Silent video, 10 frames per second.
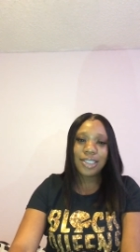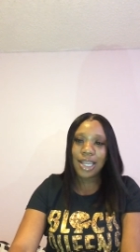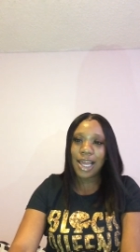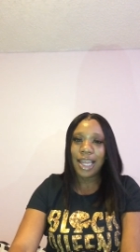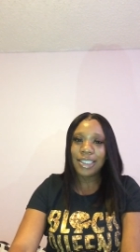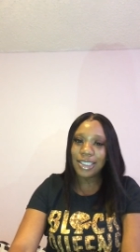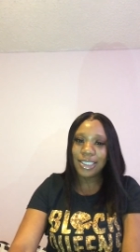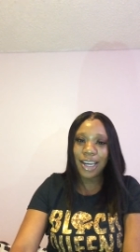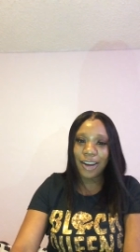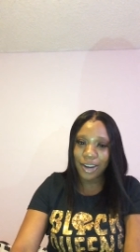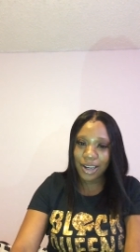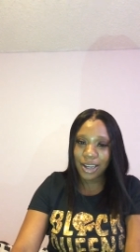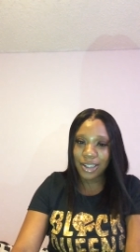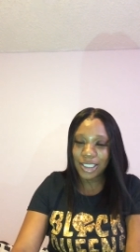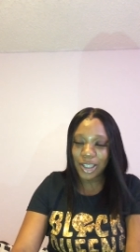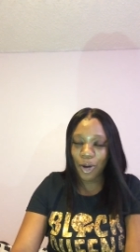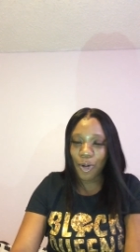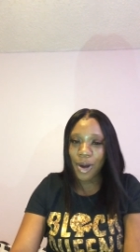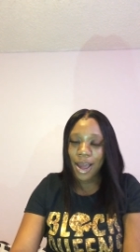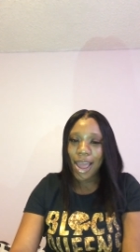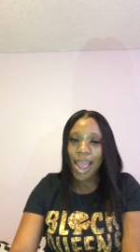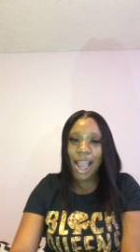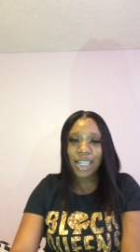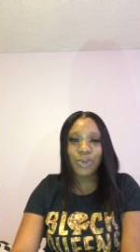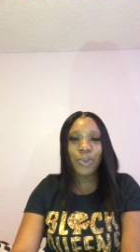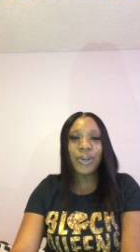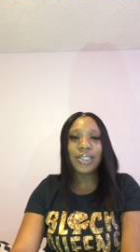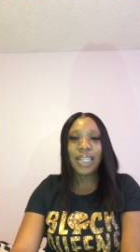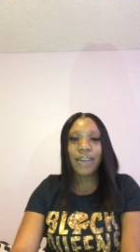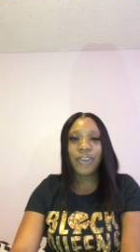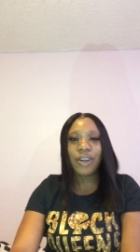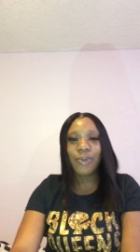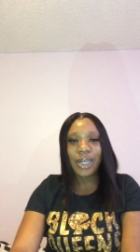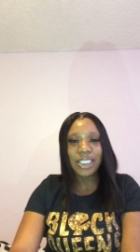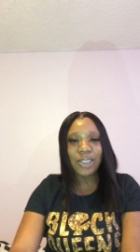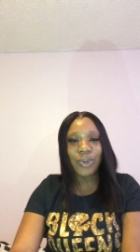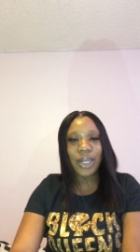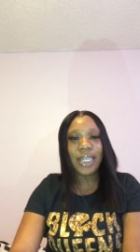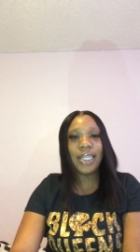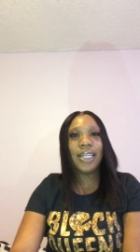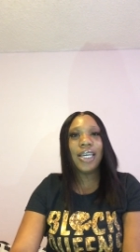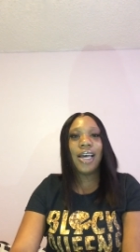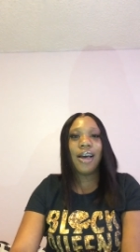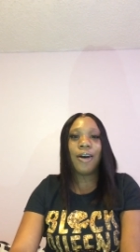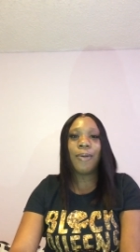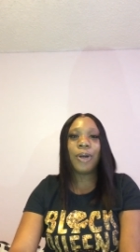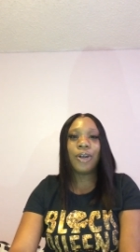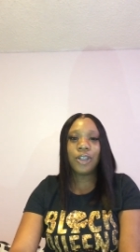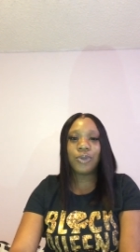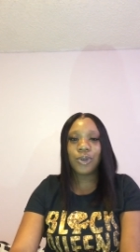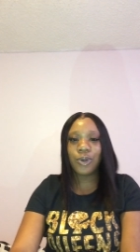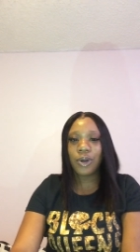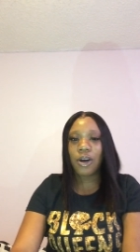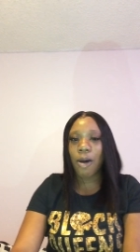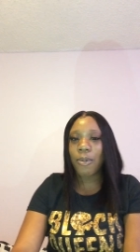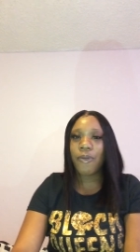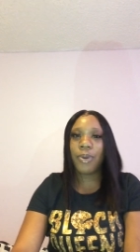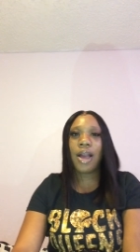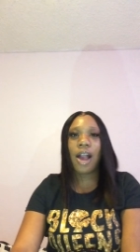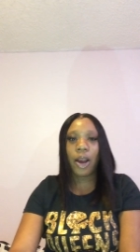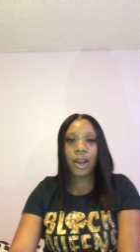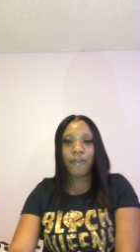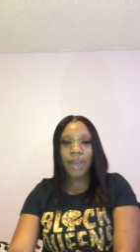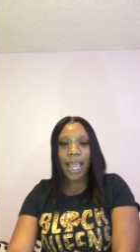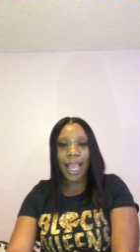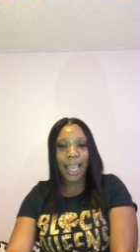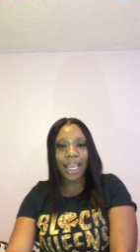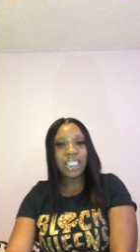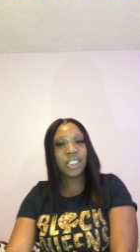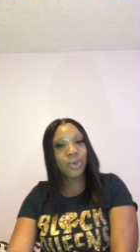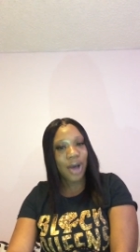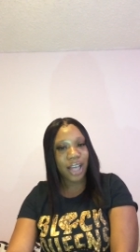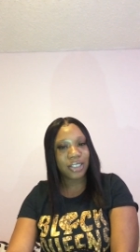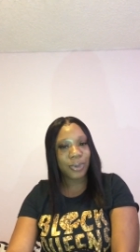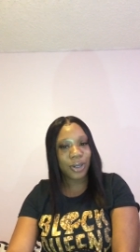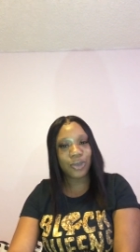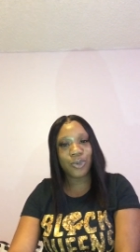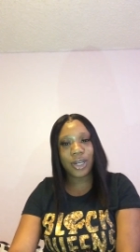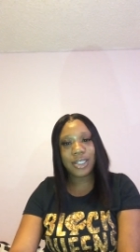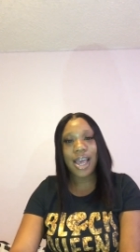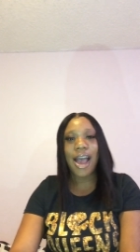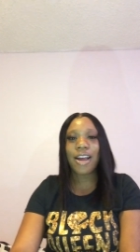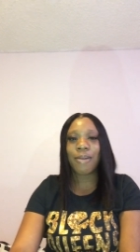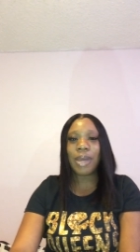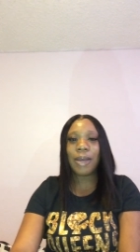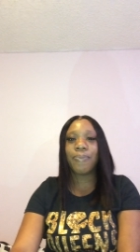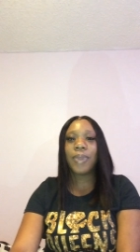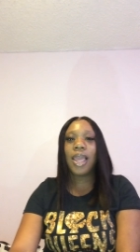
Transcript: out, like she said earlier. So actually, when we were leaving the restaurant, a nurse recruiter called me from the hiring event, and 2 hospitals wanted to hire me.